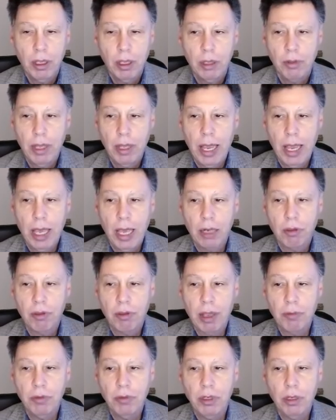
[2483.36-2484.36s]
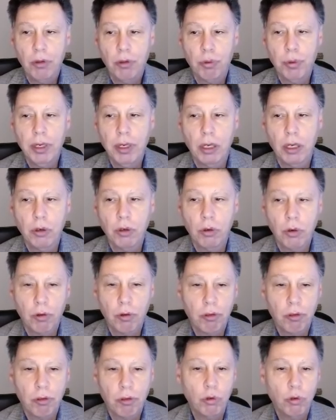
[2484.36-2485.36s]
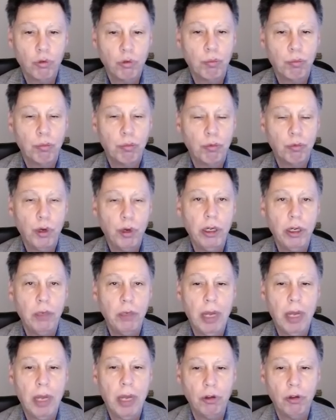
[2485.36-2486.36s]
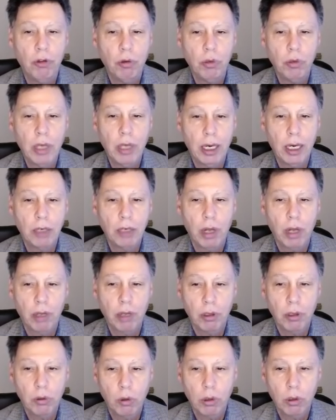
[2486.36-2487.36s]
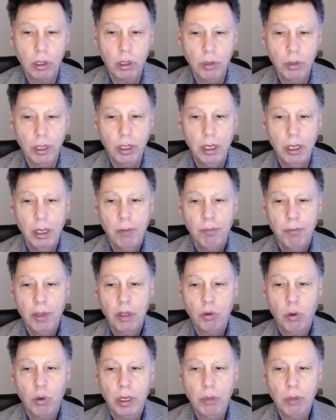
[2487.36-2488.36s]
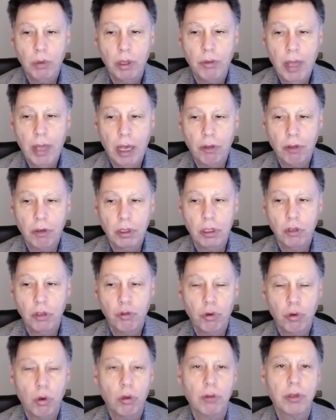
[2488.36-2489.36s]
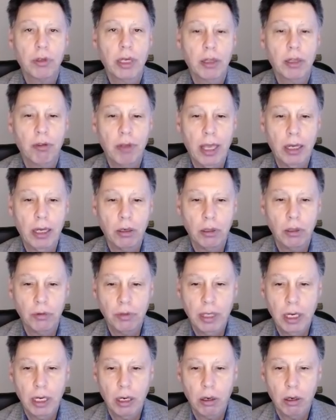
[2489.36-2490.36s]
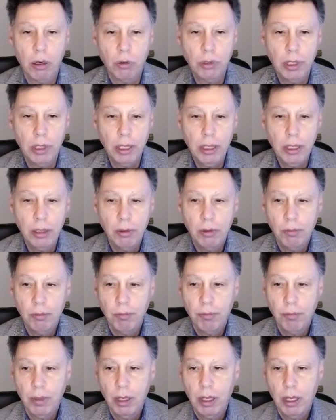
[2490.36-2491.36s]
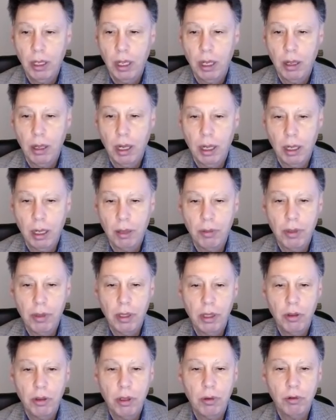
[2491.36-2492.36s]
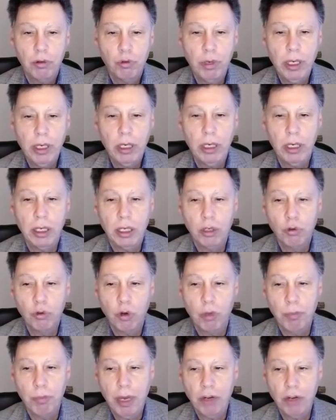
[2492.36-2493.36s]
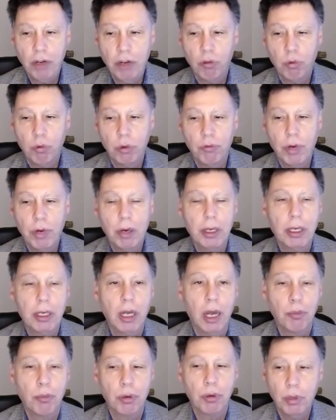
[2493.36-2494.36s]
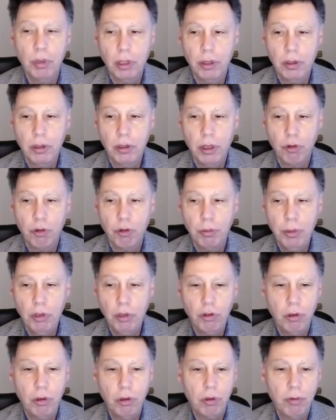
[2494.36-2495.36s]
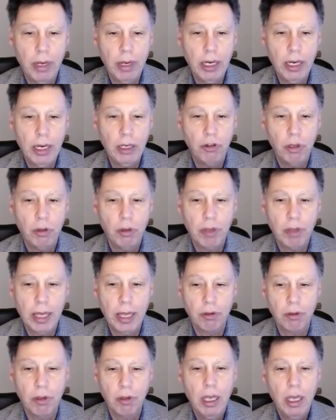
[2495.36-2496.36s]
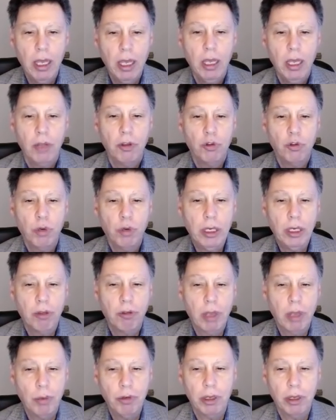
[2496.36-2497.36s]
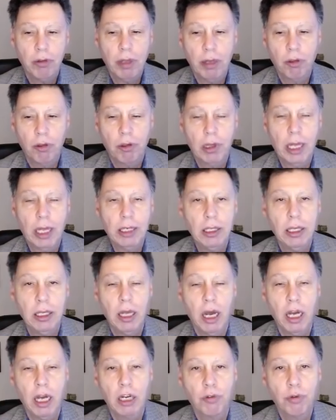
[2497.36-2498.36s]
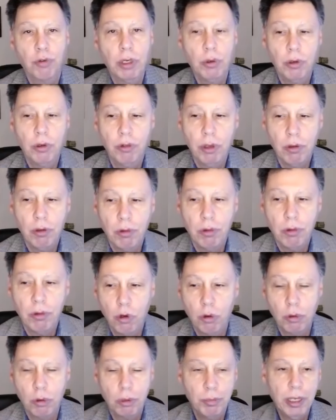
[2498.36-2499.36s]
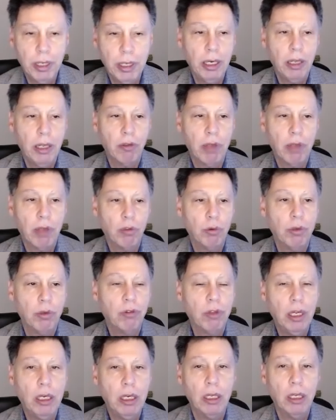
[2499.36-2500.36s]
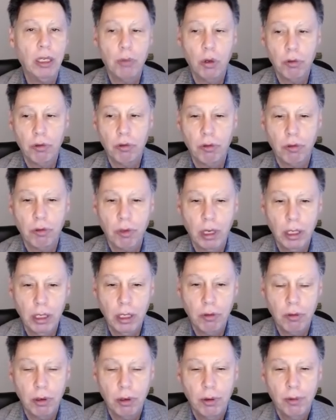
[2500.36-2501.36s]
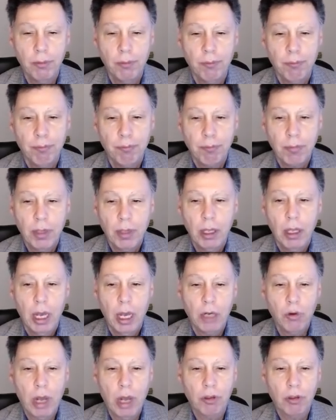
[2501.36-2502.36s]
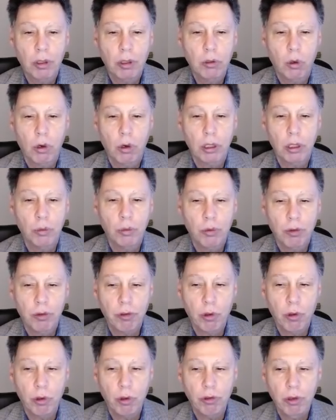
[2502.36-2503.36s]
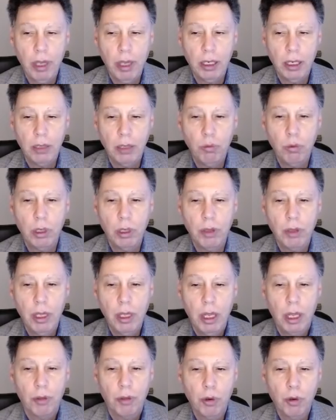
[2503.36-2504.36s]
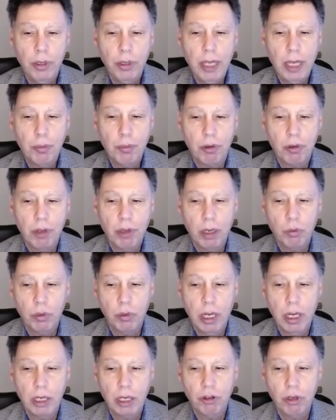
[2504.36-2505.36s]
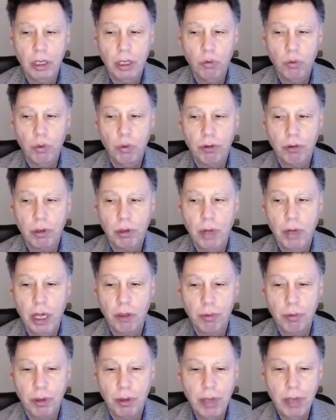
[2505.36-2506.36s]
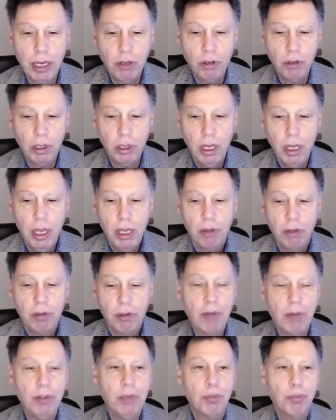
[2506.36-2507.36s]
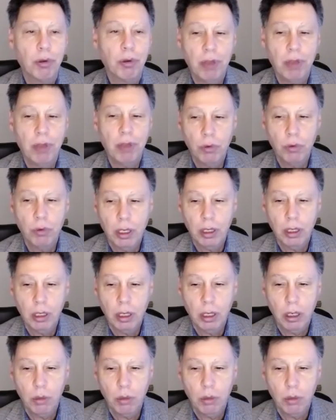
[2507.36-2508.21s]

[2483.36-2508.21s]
They had 7,300 or so treated patients who got hydroxychloroquine. 21,000 controls got standard of care only. The treated and control patients were very comparable in the distributions of age and sex. The treated subjects had slightly higher frequencies of comorbidities, as we've seen in most studies. Hydroxychloroquine was associated with a 38% reduction in risk of hospitalization, 70%